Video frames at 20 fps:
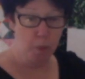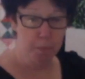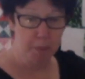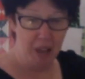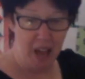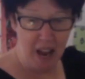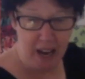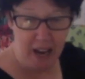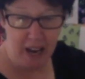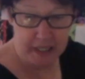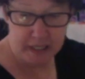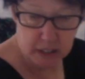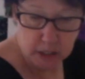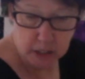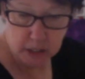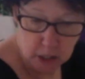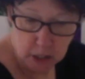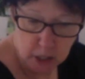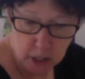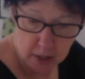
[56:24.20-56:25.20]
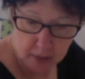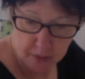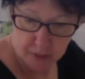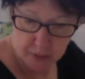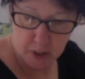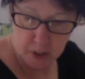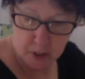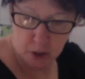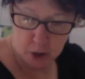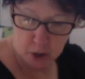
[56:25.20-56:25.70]
blocks
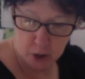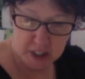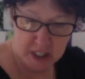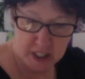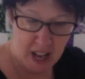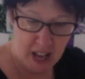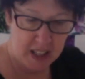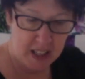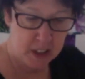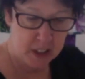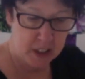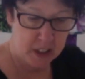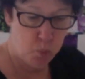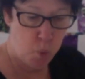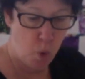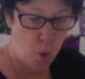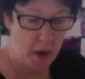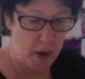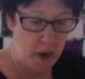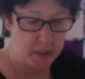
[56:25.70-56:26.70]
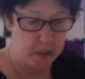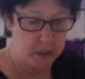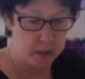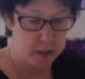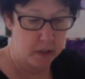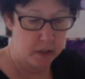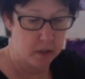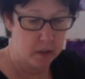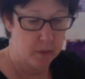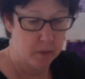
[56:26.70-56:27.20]
that are solid
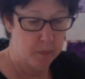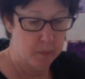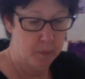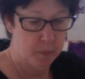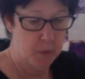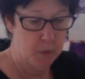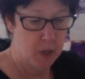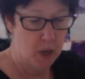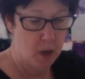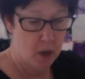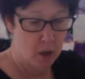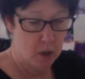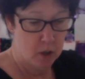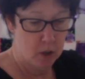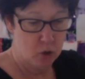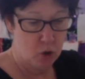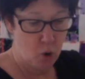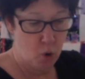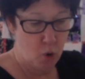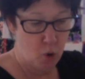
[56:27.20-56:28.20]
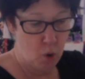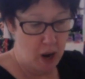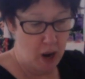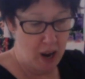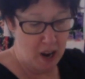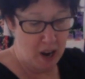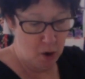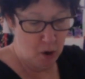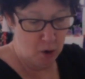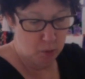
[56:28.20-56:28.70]
whites. So
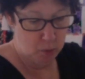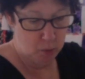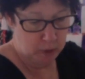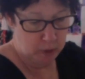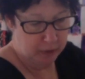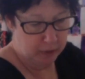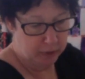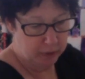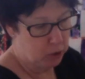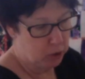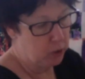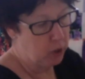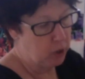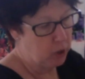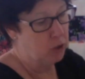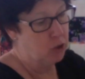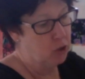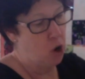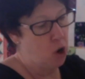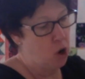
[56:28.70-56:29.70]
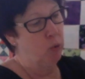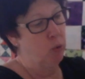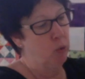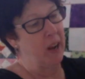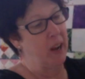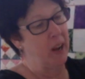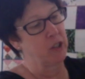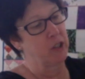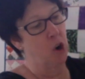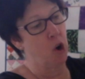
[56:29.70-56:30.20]
they're a
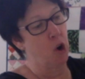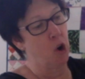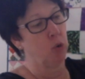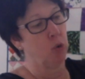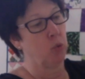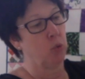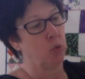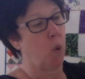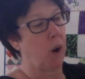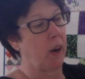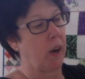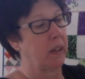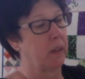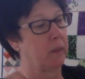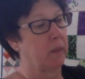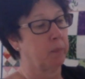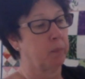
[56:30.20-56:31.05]
tone-on-tone white.